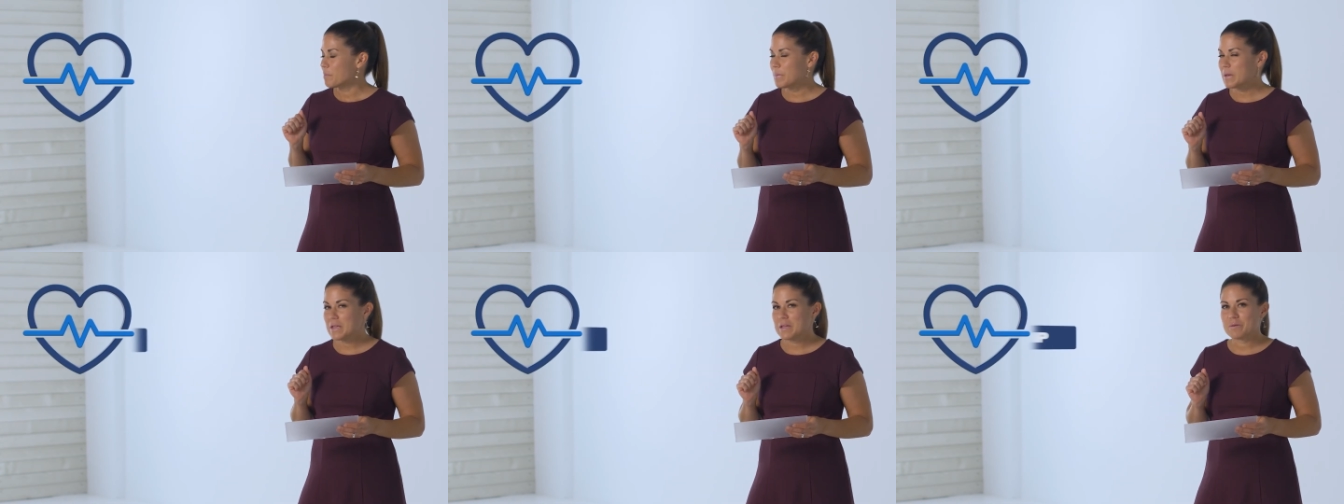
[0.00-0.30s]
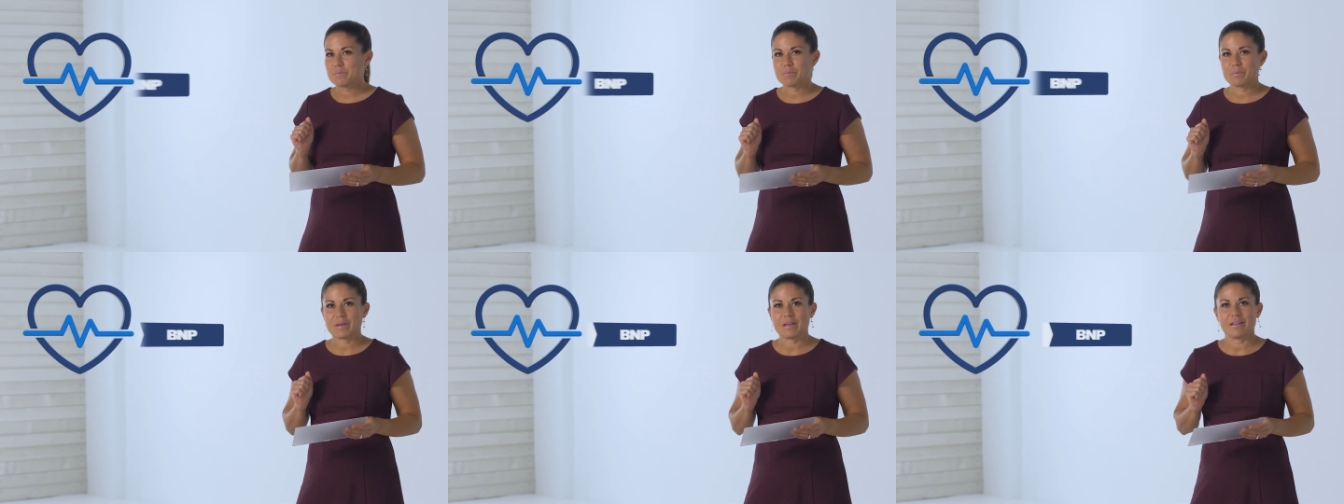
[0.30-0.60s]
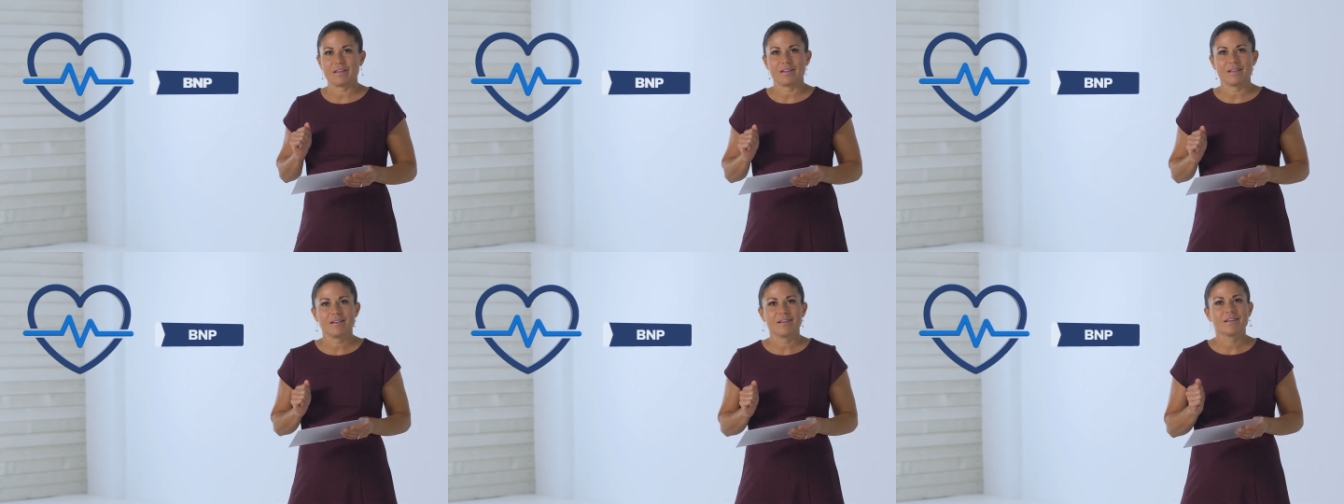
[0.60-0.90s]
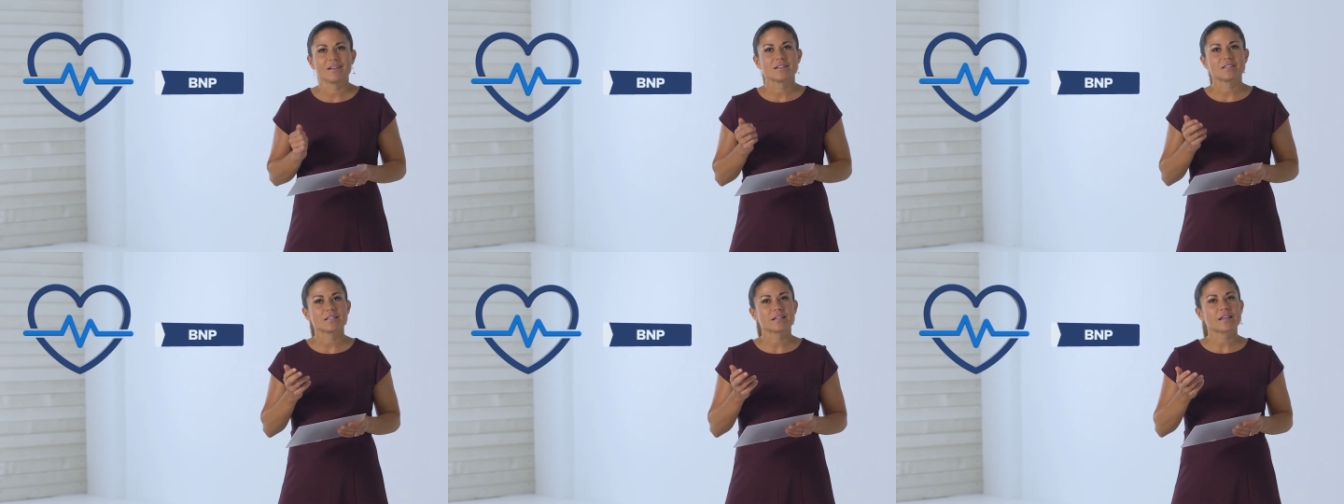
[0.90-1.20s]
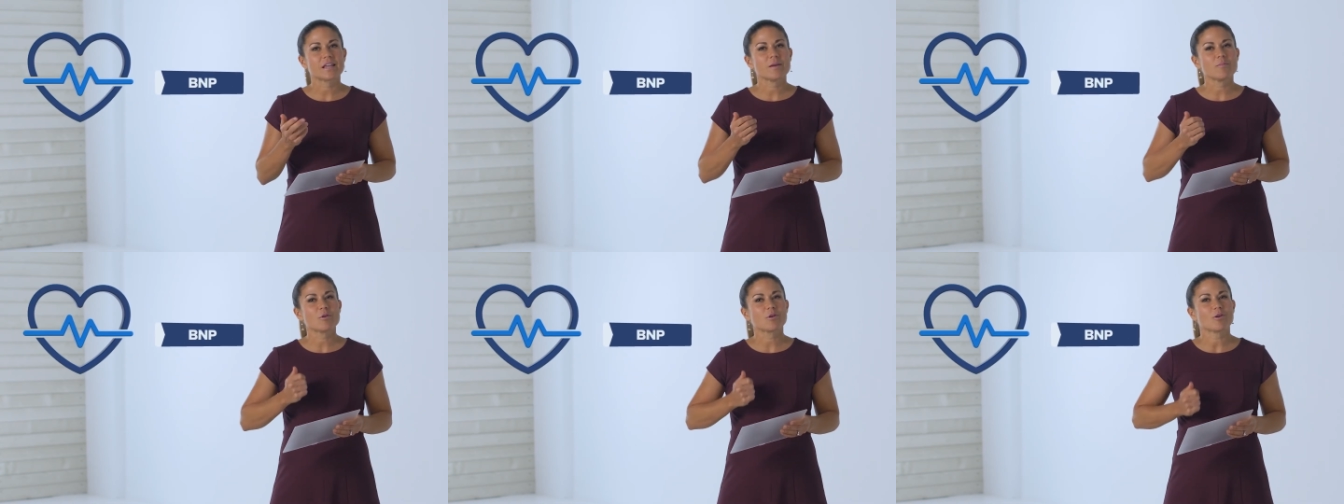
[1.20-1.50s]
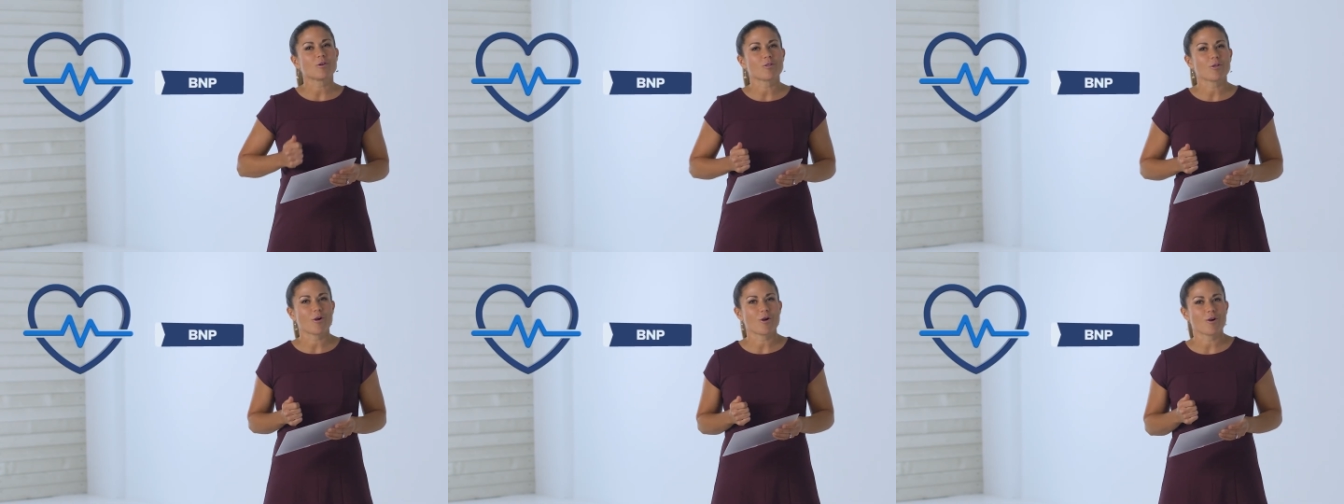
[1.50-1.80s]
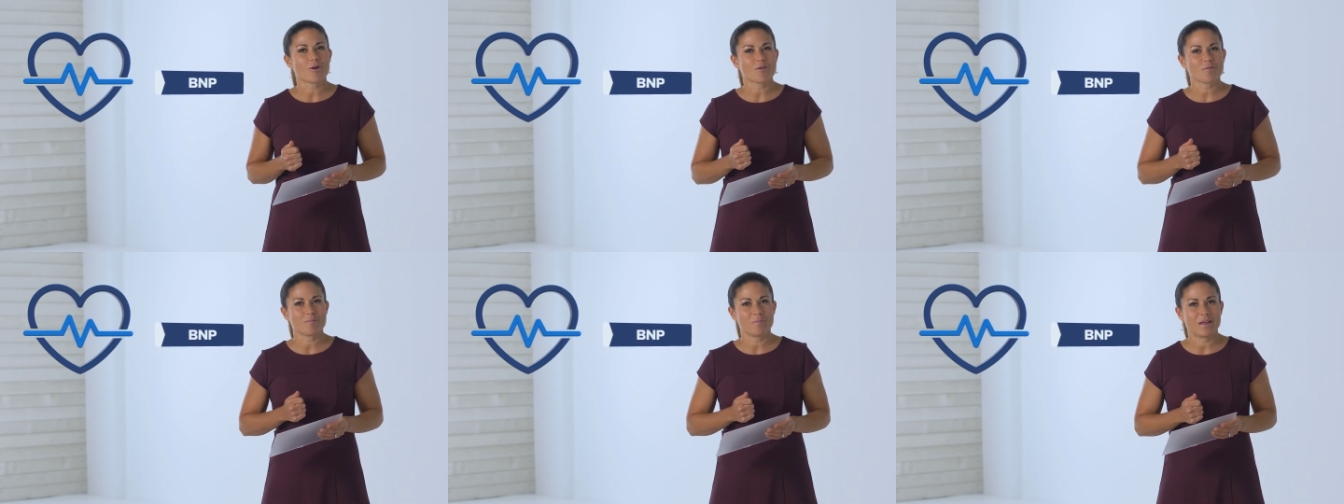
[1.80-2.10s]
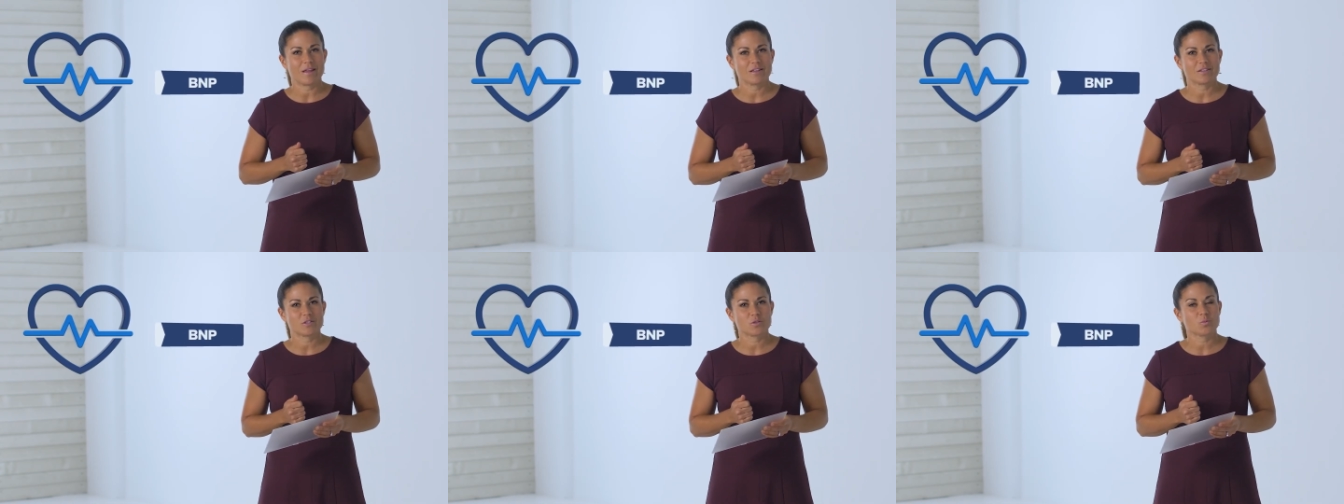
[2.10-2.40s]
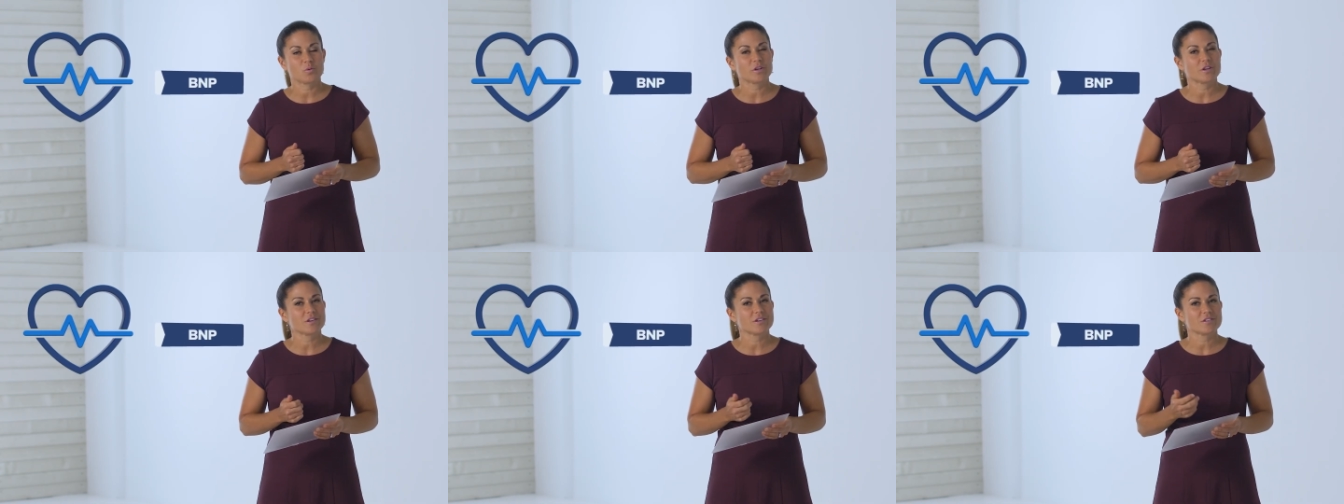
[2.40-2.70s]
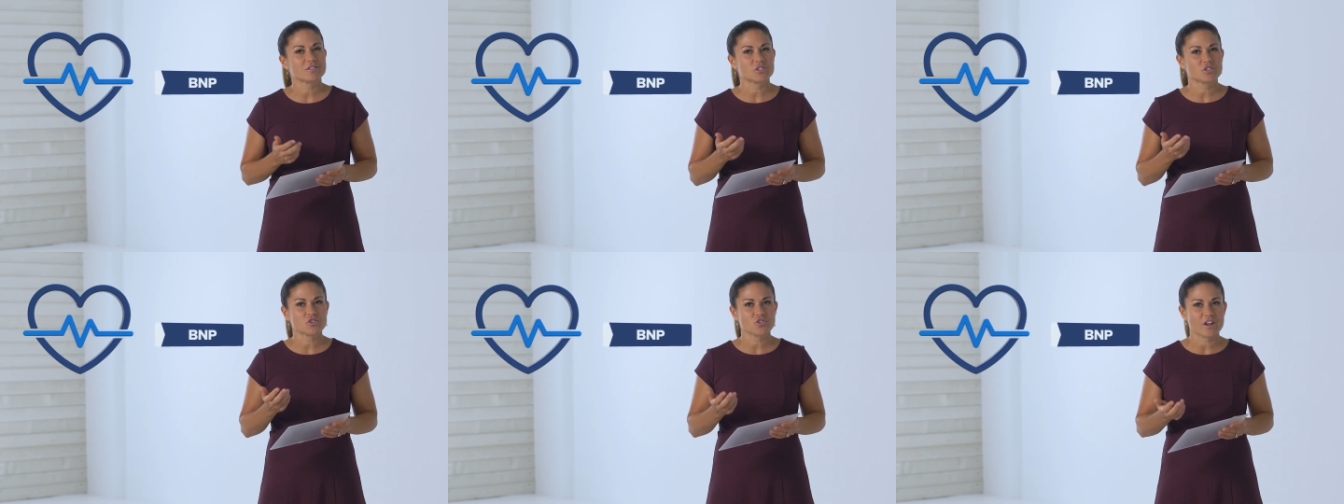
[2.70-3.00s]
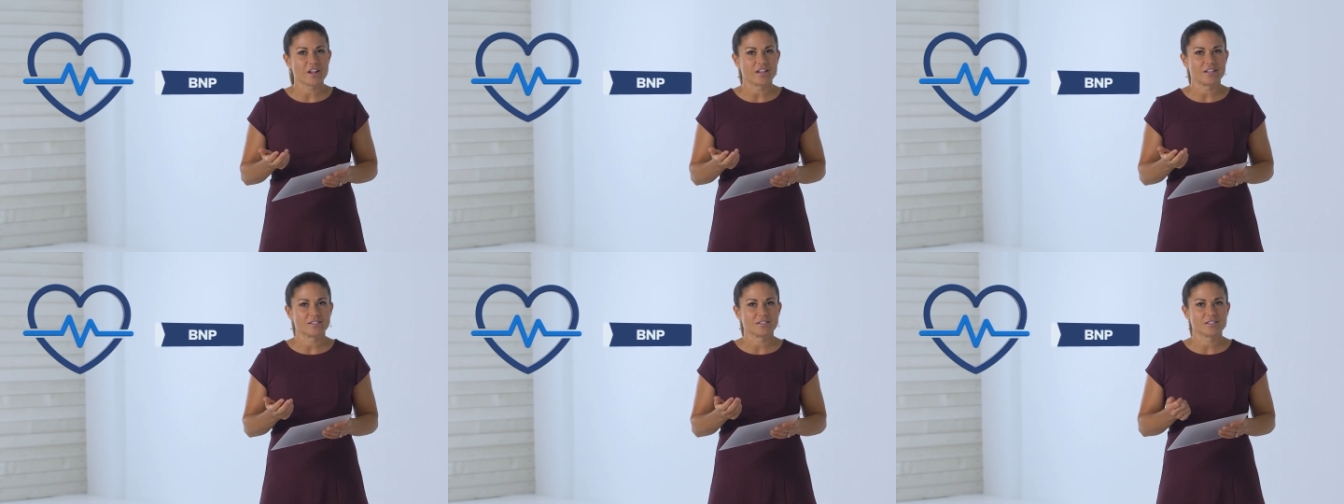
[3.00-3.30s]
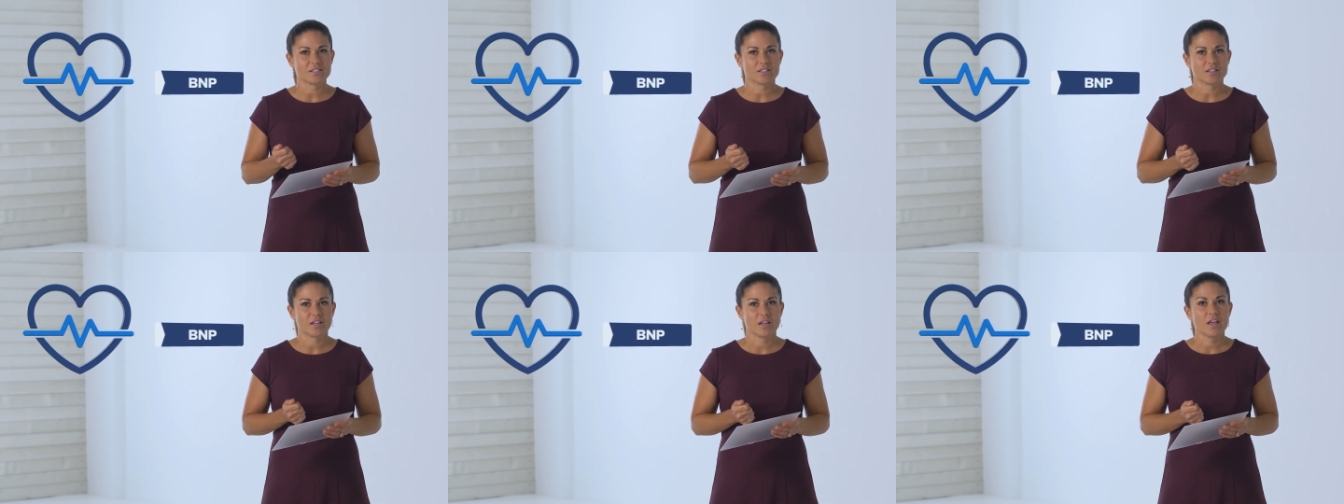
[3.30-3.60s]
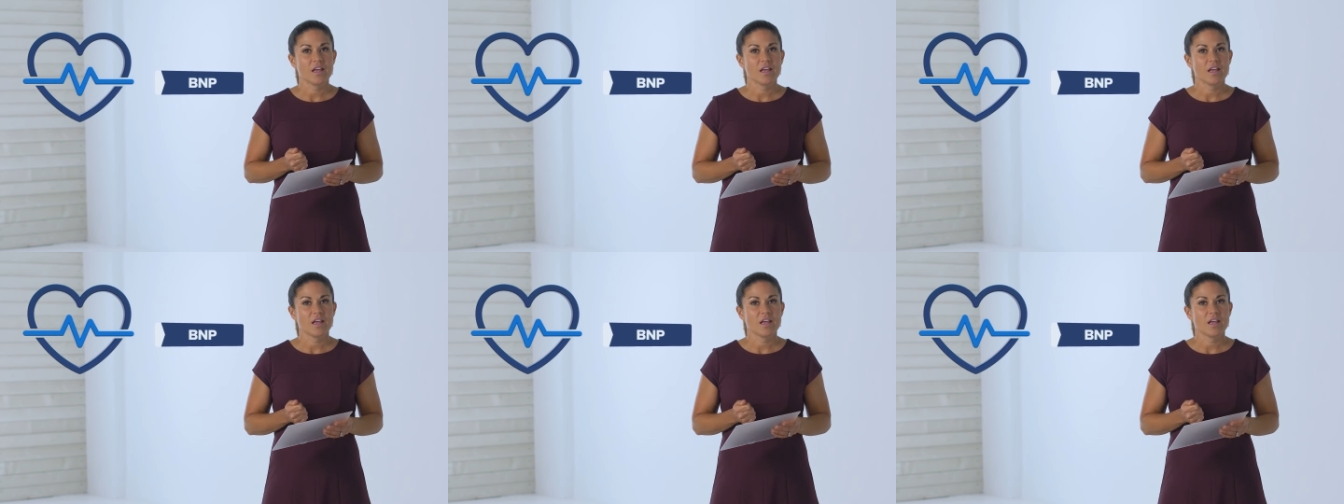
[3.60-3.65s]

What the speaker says: BNP is a chemical the heart makes when it is strained.